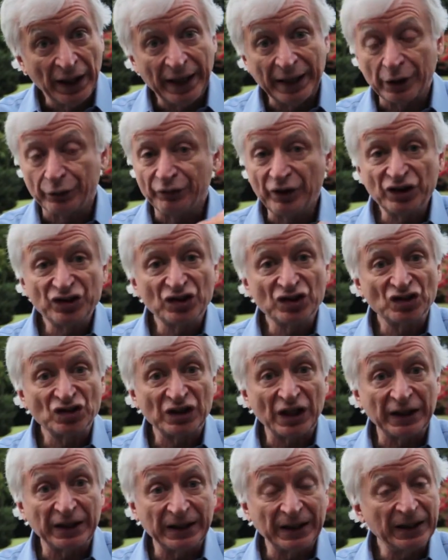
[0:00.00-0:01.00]
And a recent
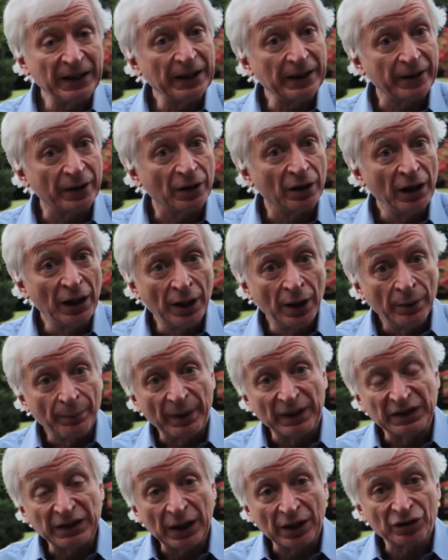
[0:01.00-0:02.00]
study here
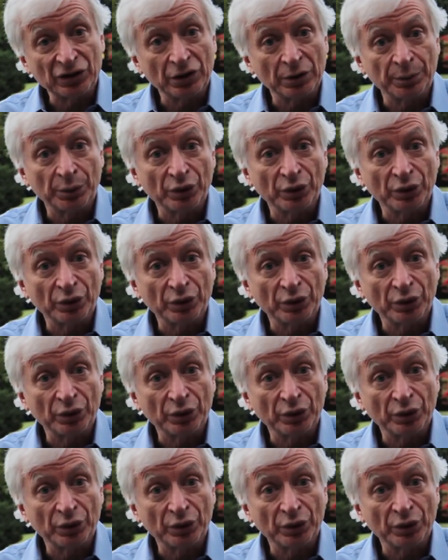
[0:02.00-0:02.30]
by Dr.